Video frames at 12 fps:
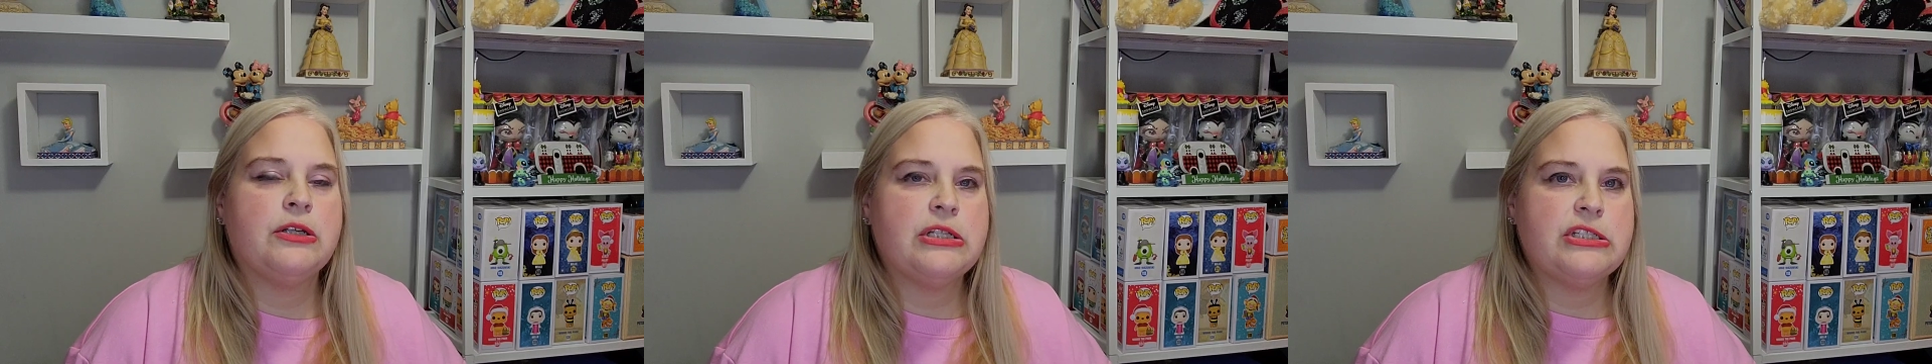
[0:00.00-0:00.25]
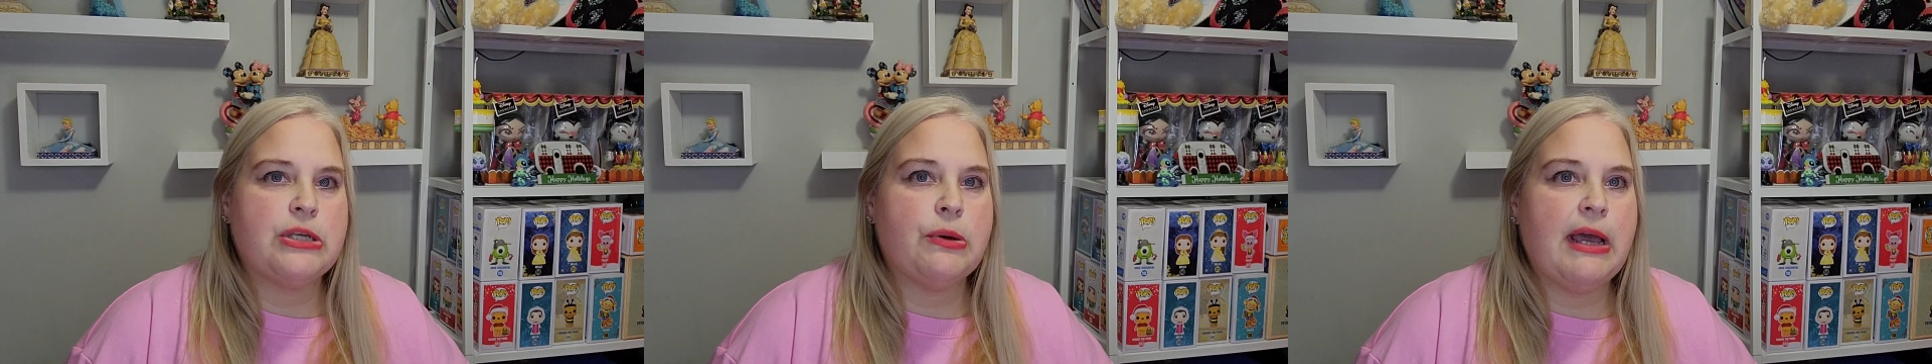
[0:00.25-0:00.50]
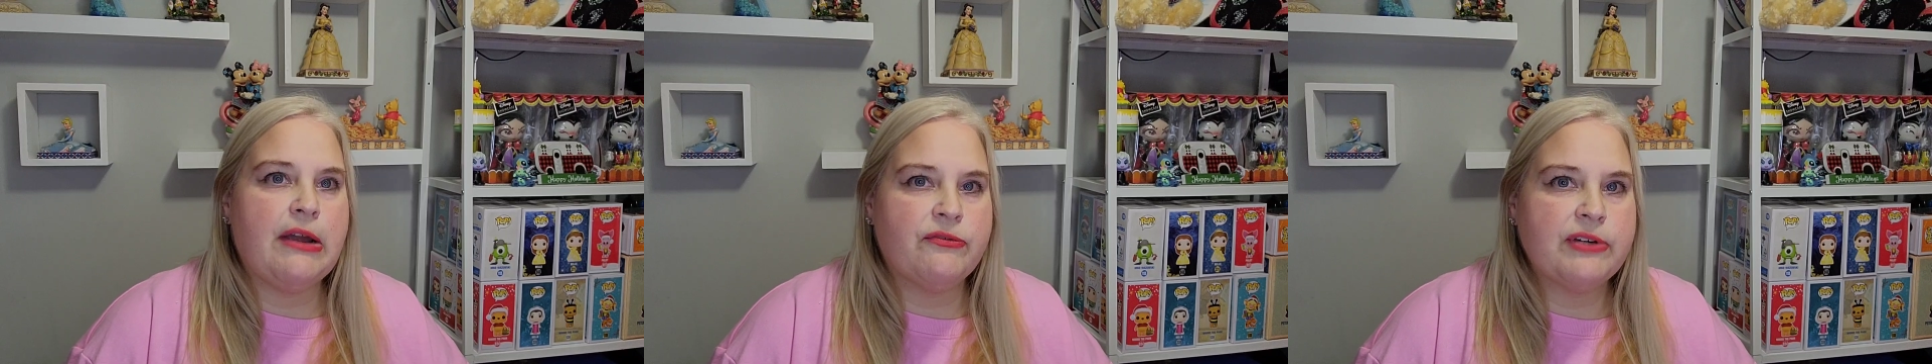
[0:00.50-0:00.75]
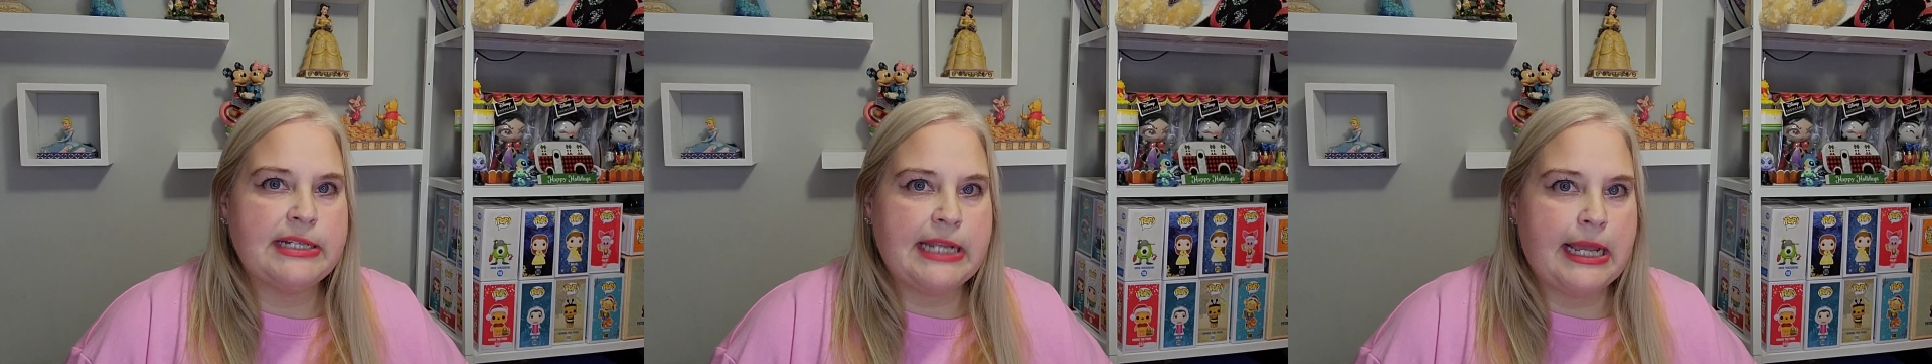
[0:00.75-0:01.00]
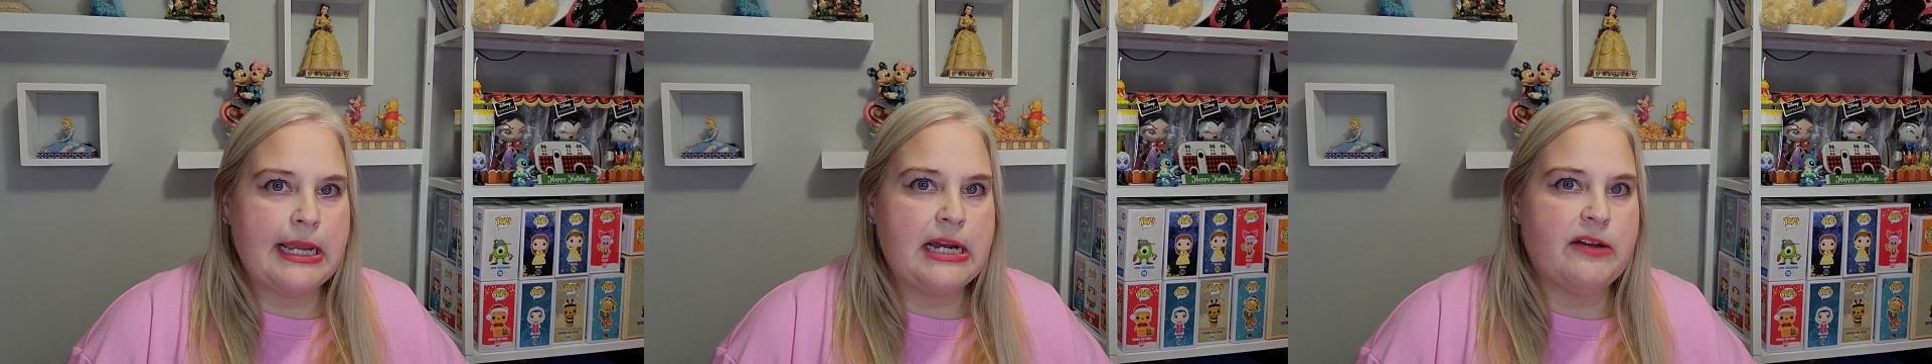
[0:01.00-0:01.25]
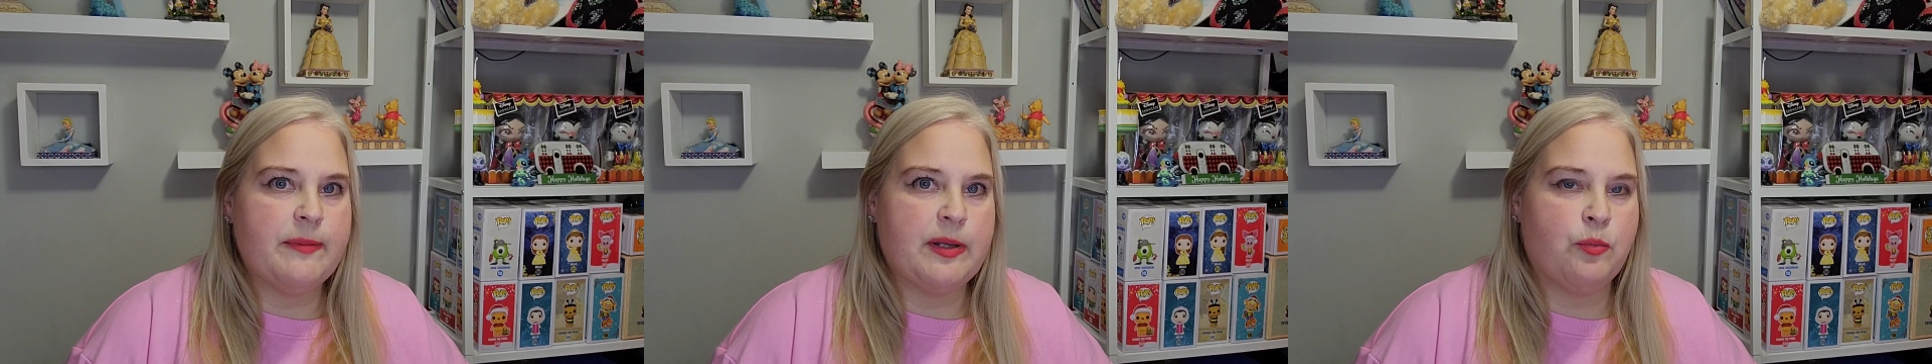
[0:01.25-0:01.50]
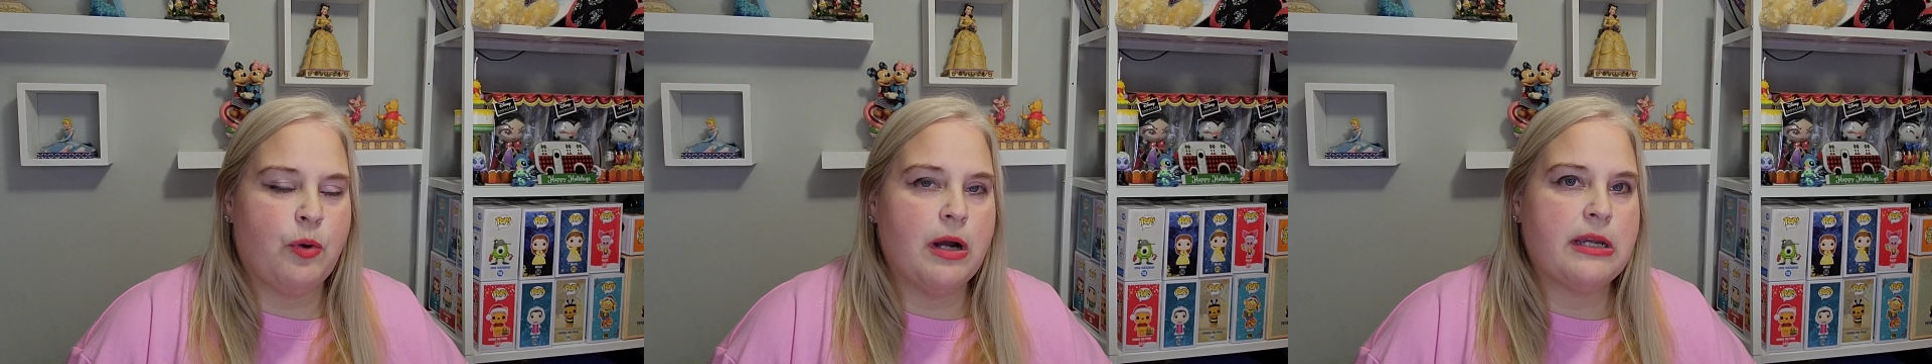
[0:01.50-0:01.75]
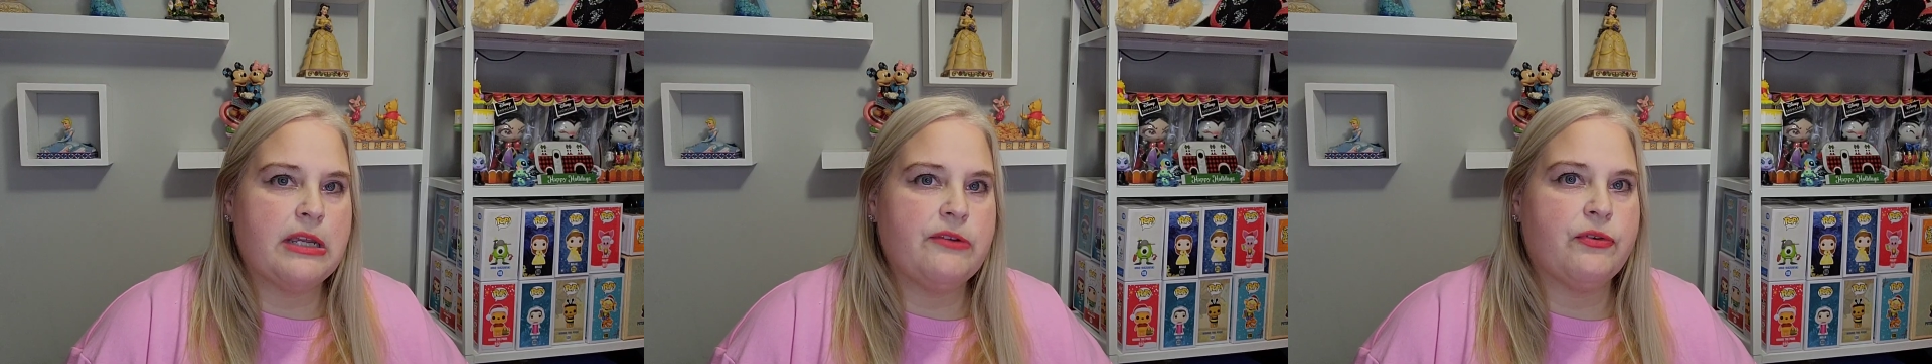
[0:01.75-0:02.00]
So every day I've been
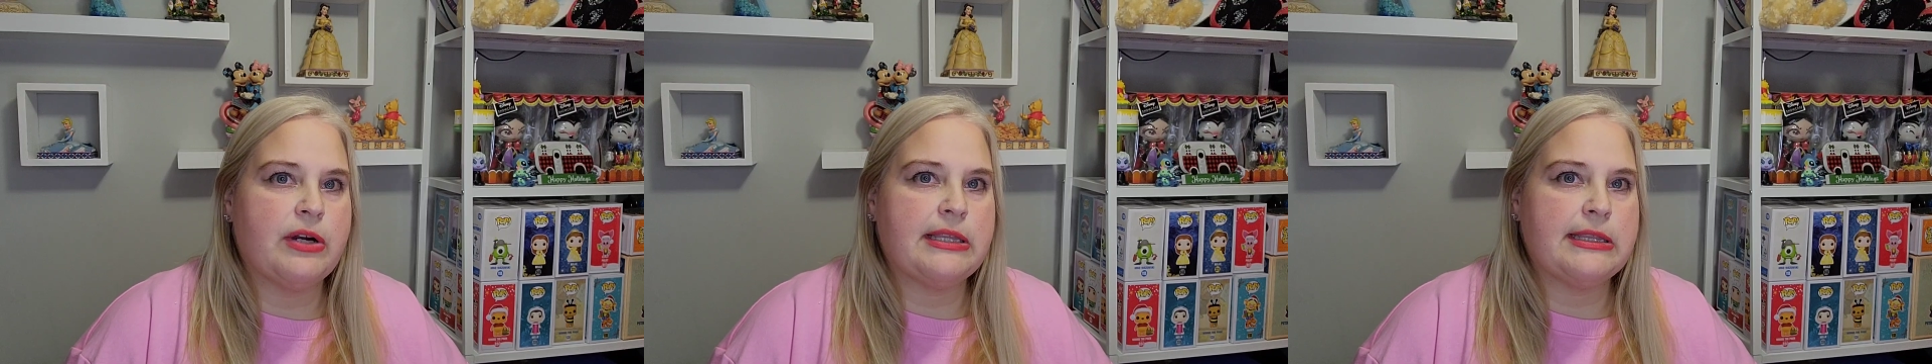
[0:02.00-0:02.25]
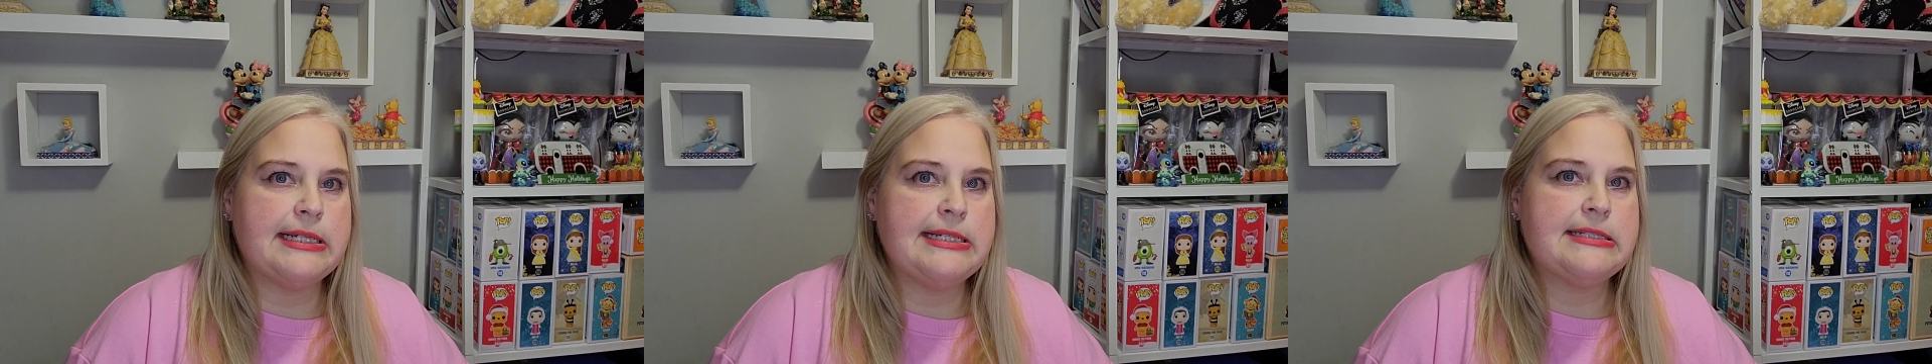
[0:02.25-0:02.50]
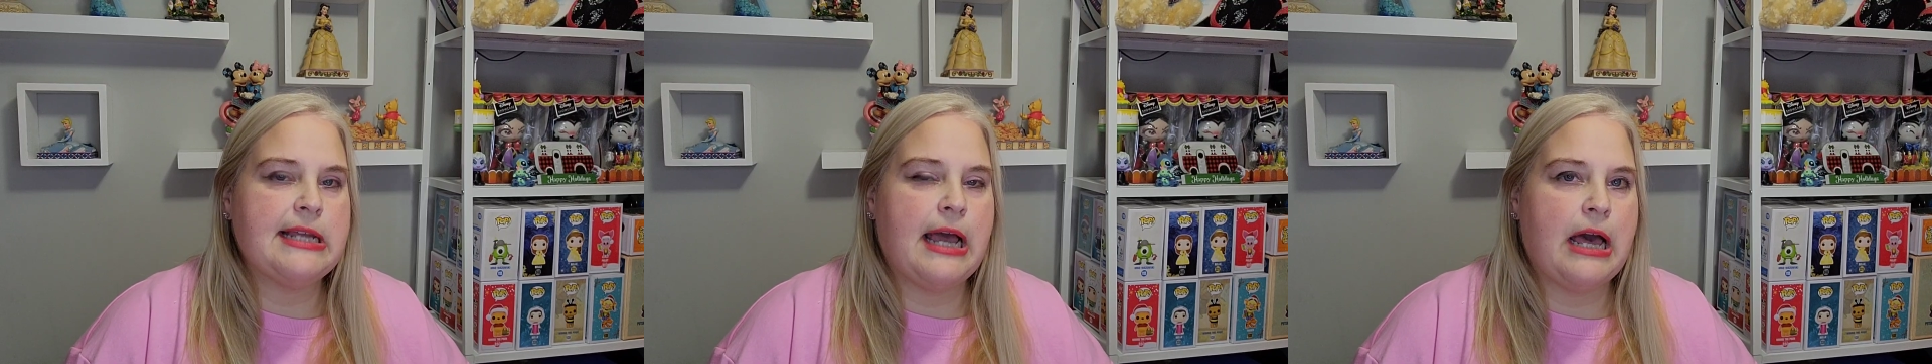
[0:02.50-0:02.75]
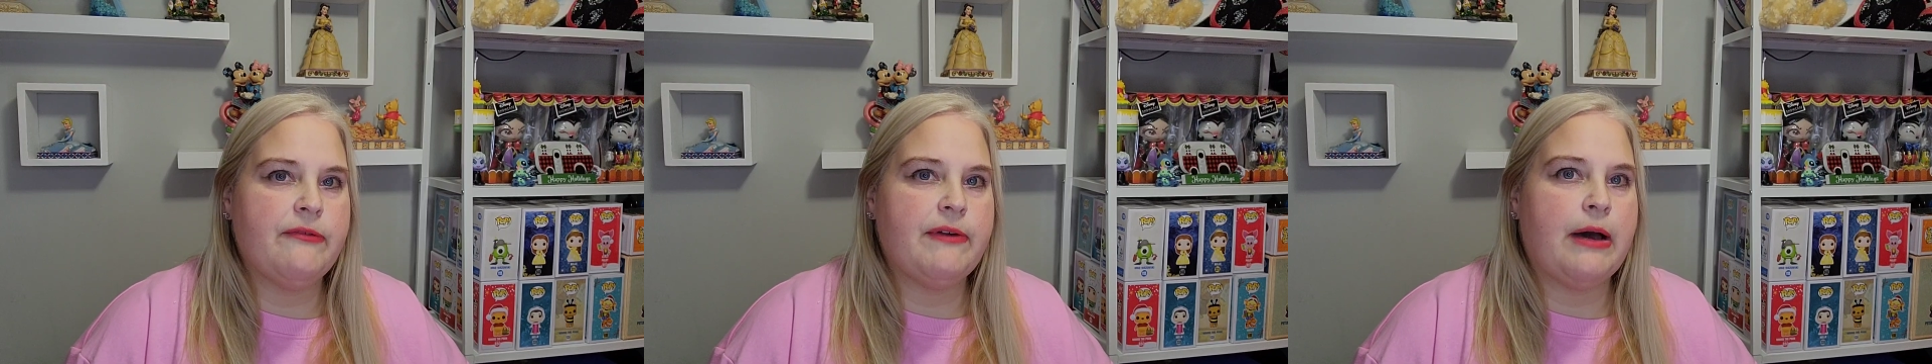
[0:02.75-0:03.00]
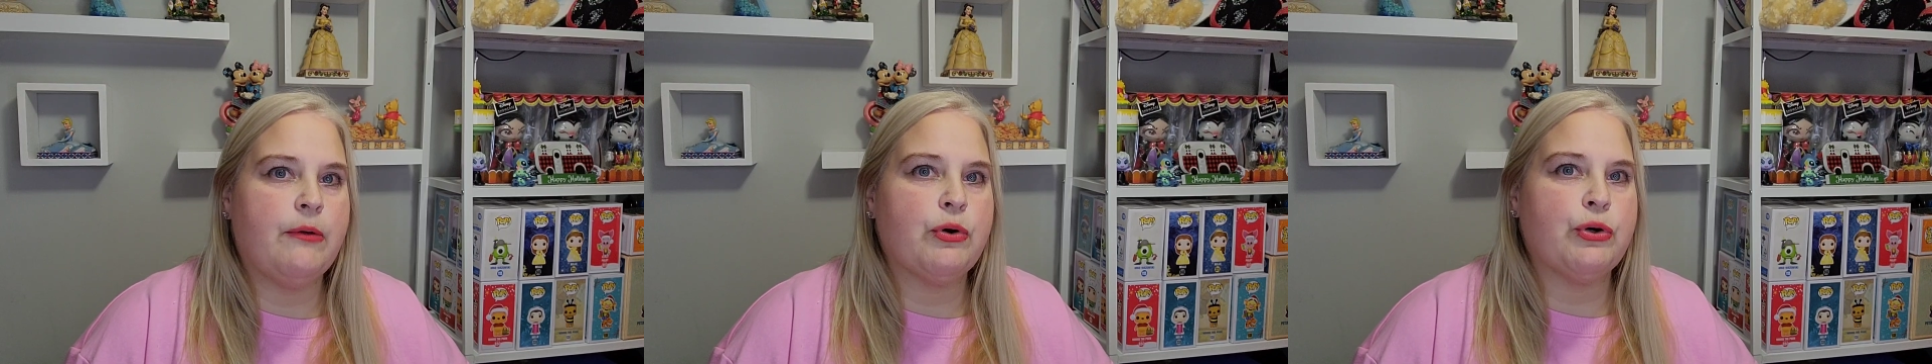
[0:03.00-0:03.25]
walking for at least a half hour